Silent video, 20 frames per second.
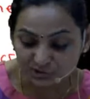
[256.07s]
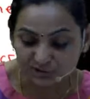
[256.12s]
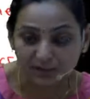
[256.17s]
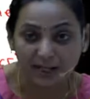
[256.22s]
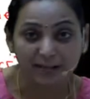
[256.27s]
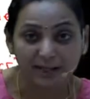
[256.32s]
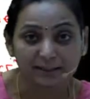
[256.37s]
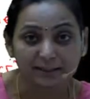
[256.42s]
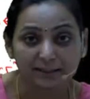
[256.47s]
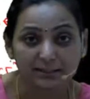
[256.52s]

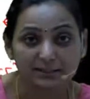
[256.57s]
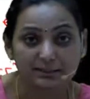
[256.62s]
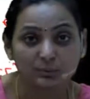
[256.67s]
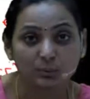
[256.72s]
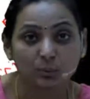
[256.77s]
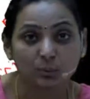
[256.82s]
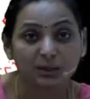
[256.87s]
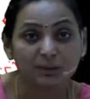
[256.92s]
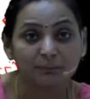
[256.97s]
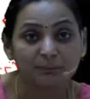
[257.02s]
line is
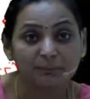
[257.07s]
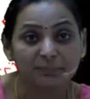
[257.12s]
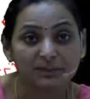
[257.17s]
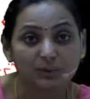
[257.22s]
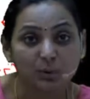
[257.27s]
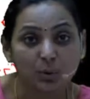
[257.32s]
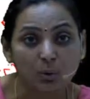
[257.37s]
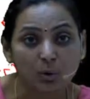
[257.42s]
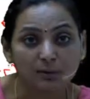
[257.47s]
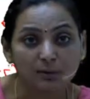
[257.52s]
going
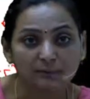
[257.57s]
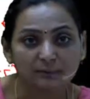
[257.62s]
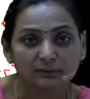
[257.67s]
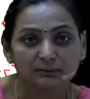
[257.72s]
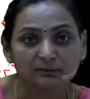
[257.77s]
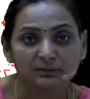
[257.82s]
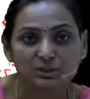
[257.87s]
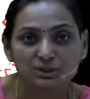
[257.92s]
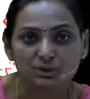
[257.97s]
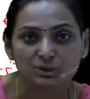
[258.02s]
beyond the
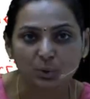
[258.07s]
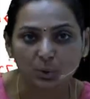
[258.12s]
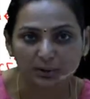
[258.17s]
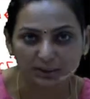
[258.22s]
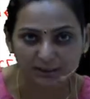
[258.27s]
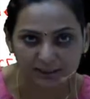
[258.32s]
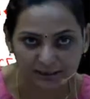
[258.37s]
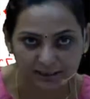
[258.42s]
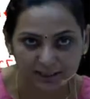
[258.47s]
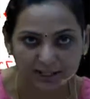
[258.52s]

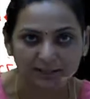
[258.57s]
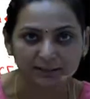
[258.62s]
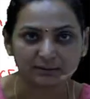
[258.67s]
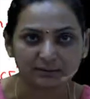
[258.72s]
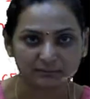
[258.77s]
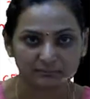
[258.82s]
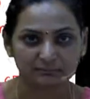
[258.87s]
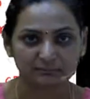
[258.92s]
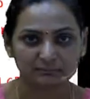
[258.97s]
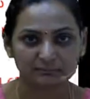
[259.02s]
solid
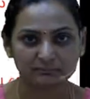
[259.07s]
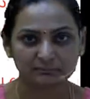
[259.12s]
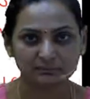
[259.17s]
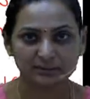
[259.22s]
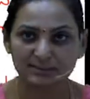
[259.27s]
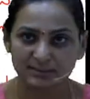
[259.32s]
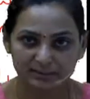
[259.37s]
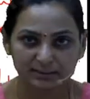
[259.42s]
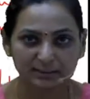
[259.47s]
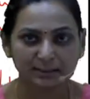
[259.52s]
line. Is
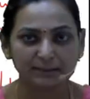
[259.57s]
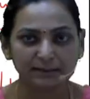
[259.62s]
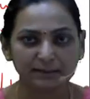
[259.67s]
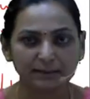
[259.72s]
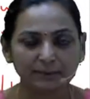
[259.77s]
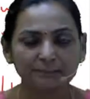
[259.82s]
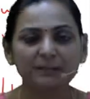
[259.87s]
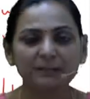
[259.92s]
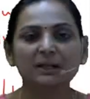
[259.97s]
it clear?